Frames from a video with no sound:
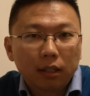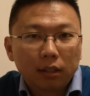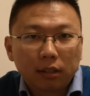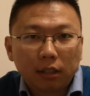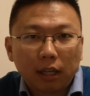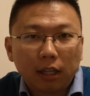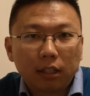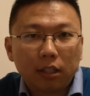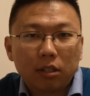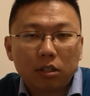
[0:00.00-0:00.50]

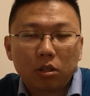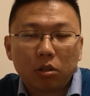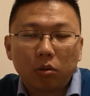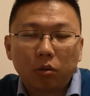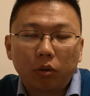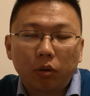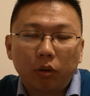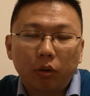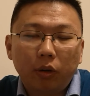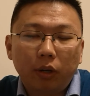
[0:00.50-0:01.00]
data
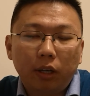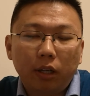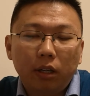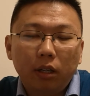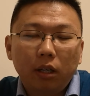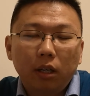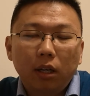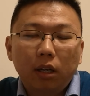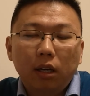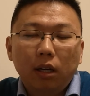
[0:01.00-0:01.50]
storage,
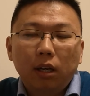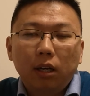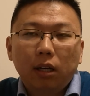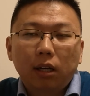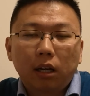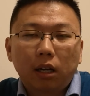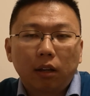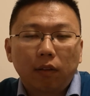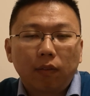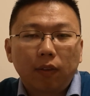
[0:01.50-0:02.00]

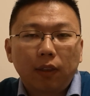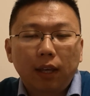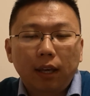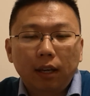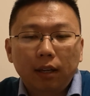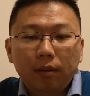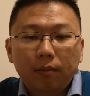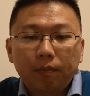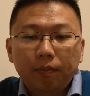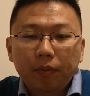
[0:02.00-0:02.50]
kind of
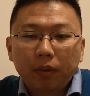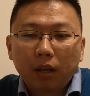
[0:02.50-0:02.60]
thing.